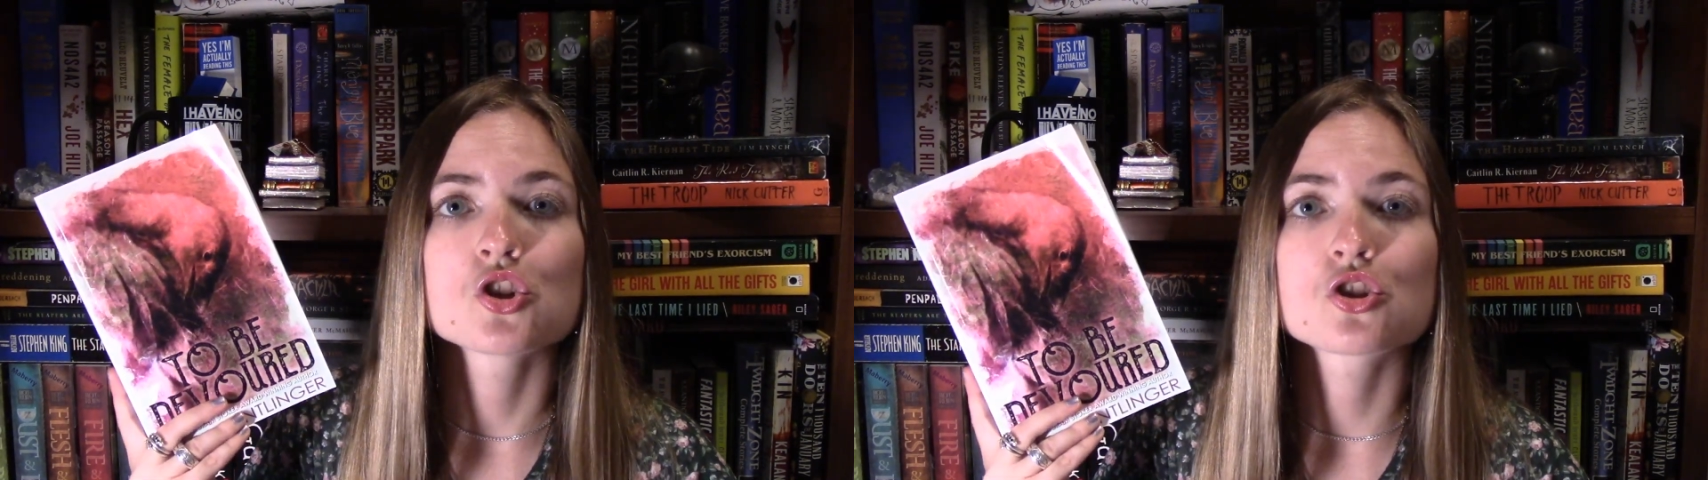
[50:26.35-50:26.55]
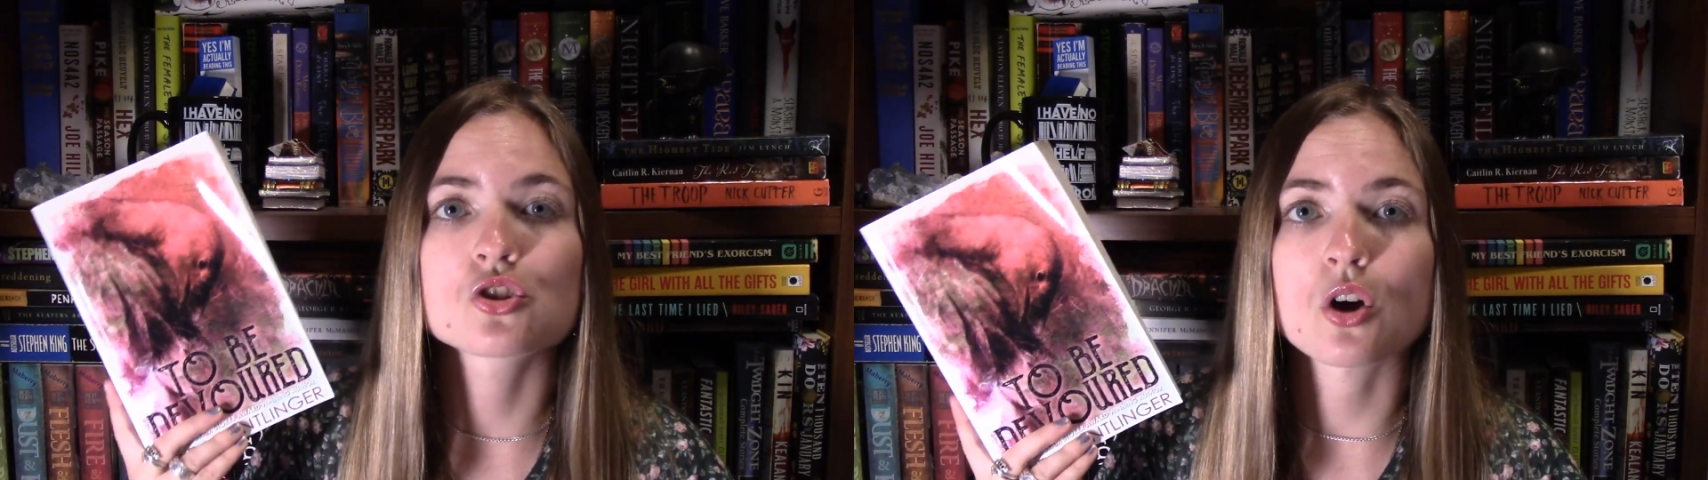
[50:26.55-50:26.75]

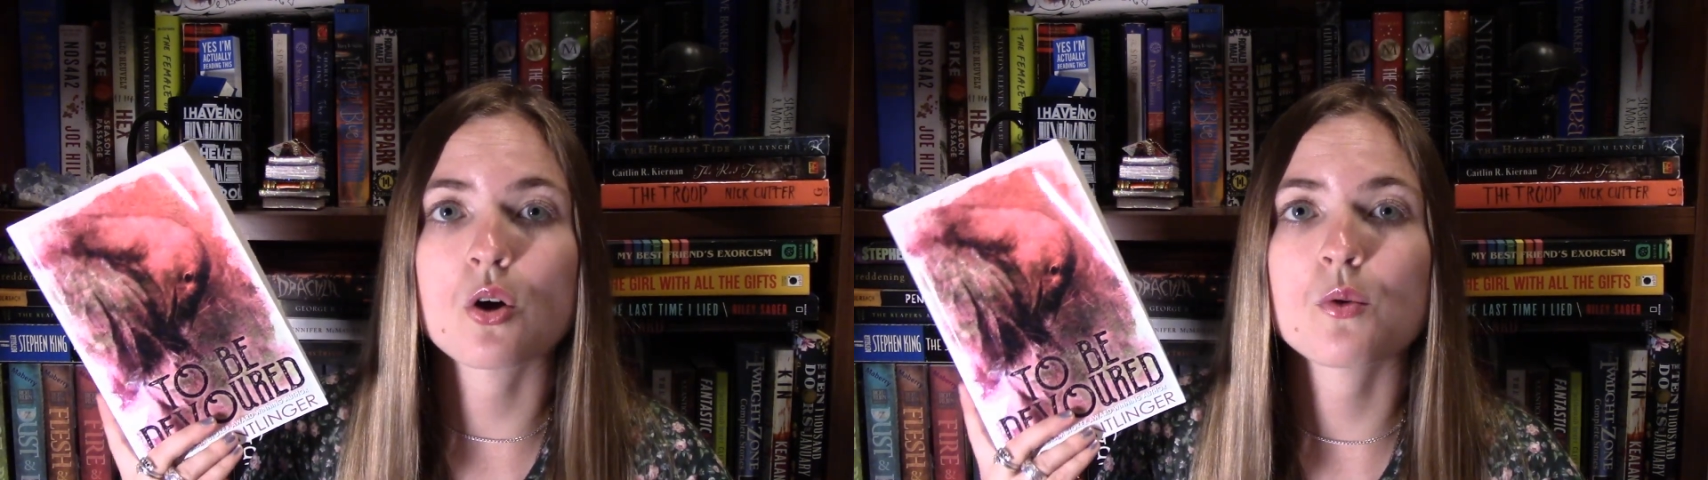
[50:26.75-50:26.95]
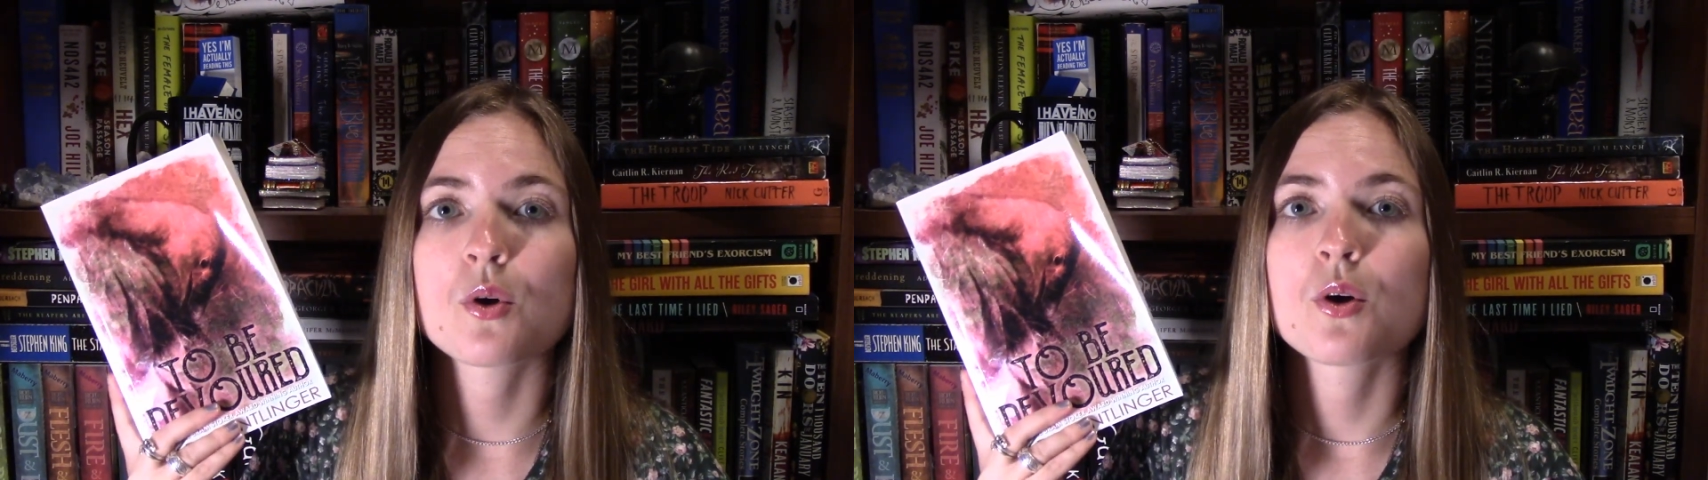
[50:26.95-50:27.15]

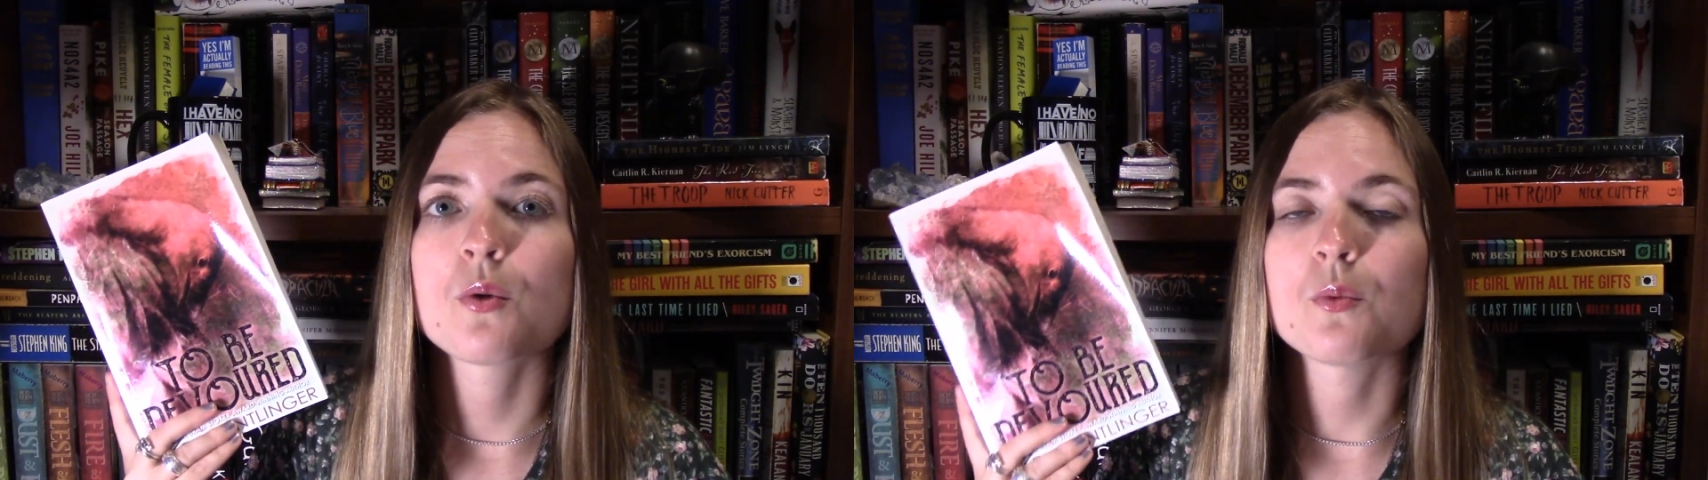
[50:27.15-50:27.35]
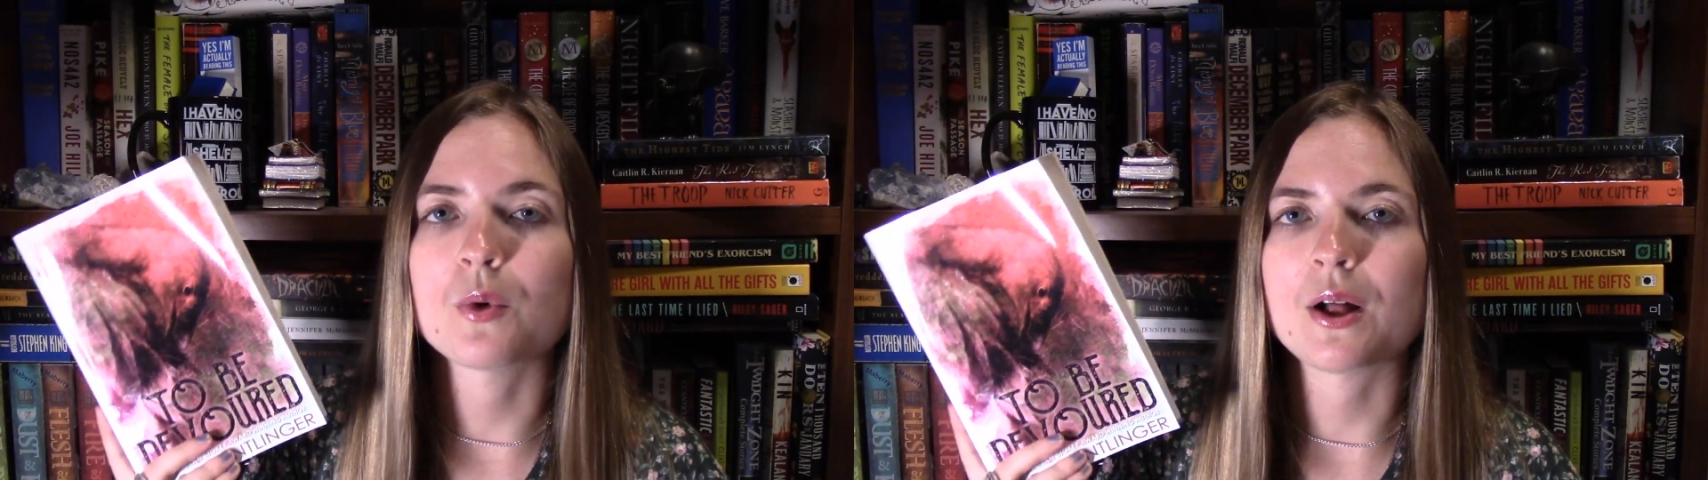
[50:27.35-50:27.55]
so
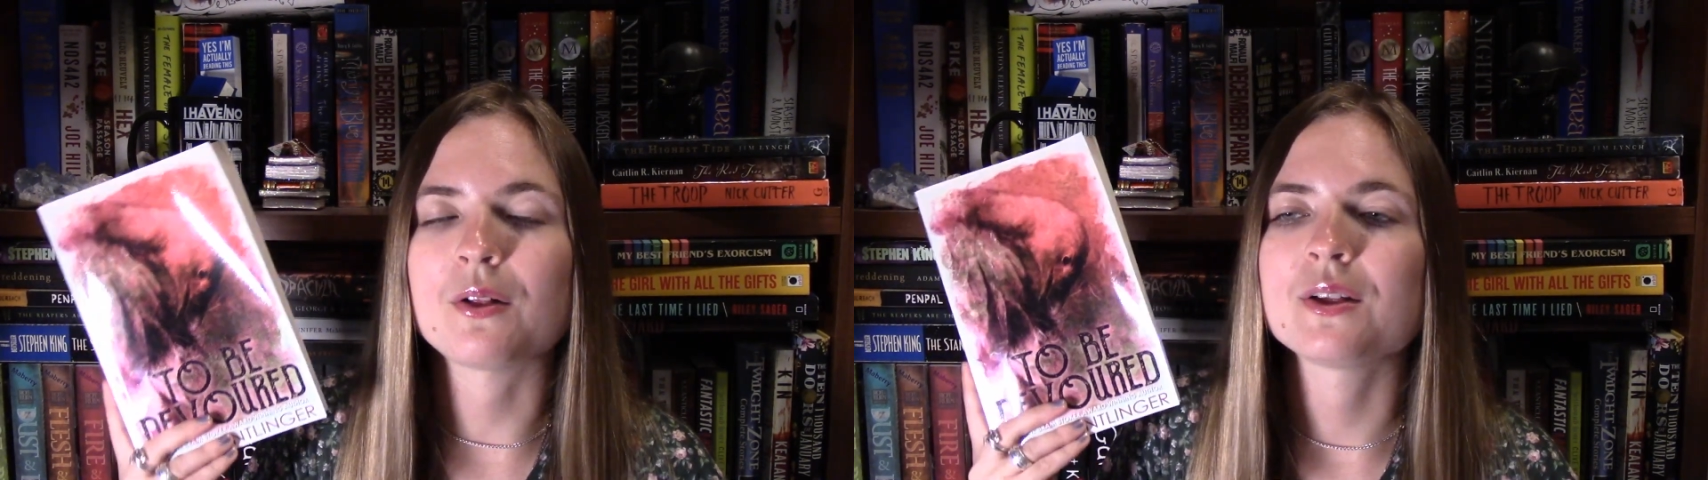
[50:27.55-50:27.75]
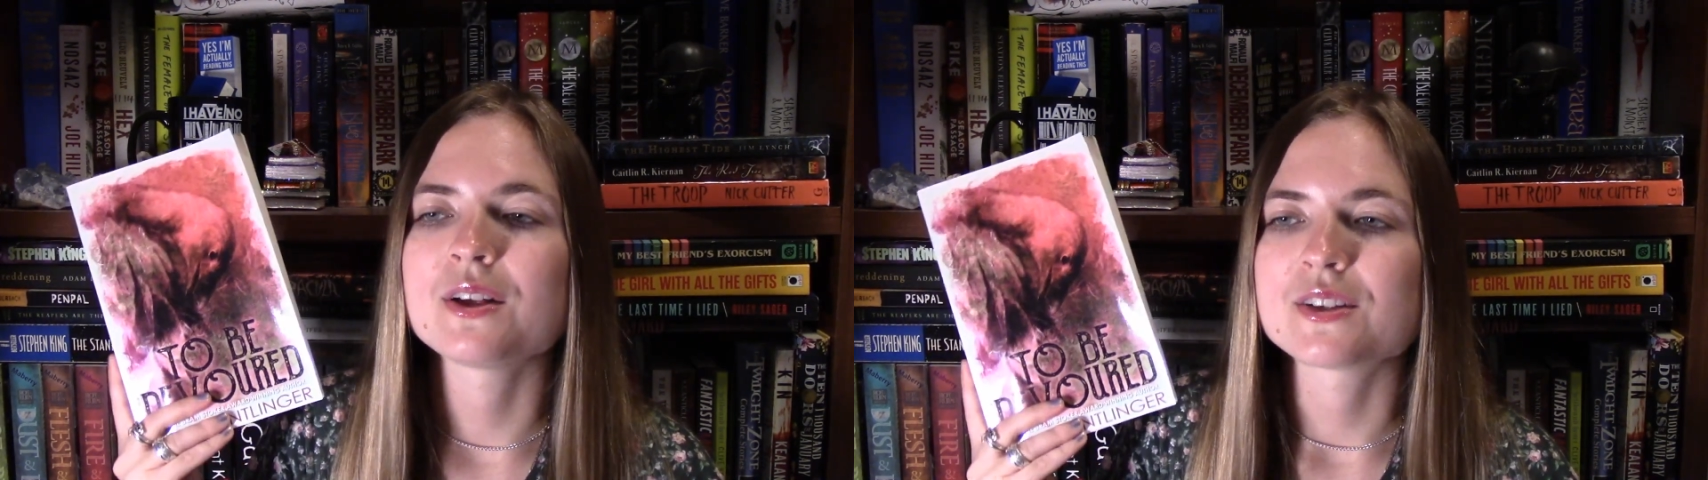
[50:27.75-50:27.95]

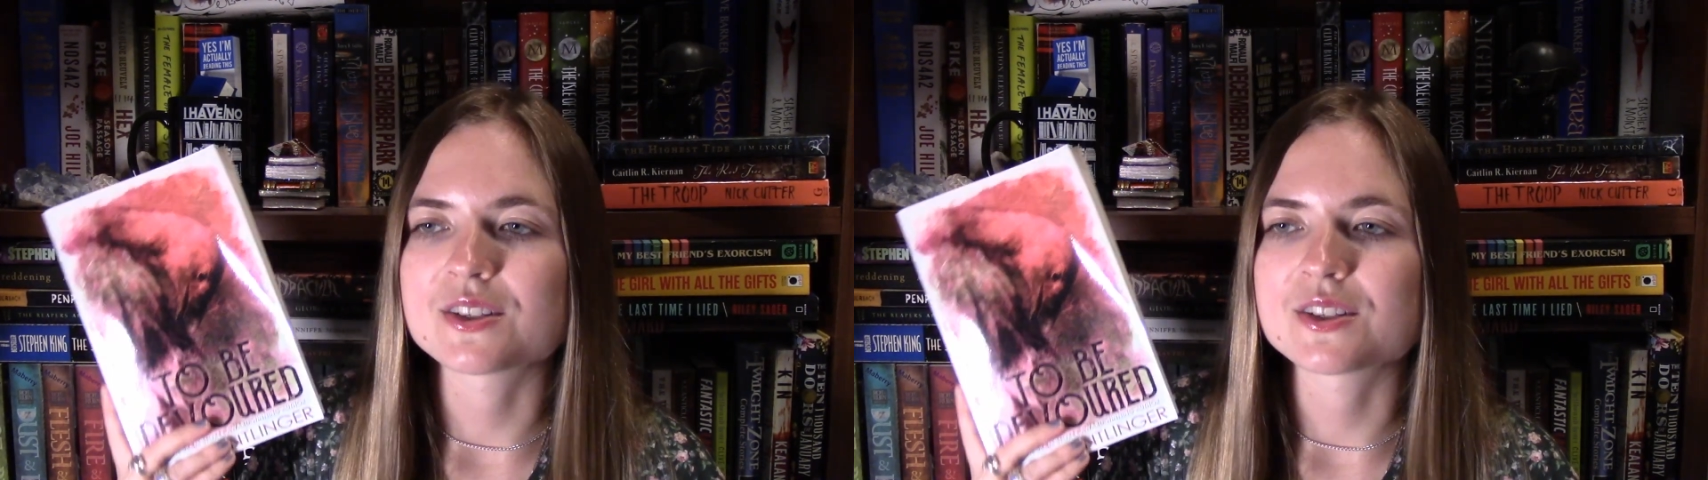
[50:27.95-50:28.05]
well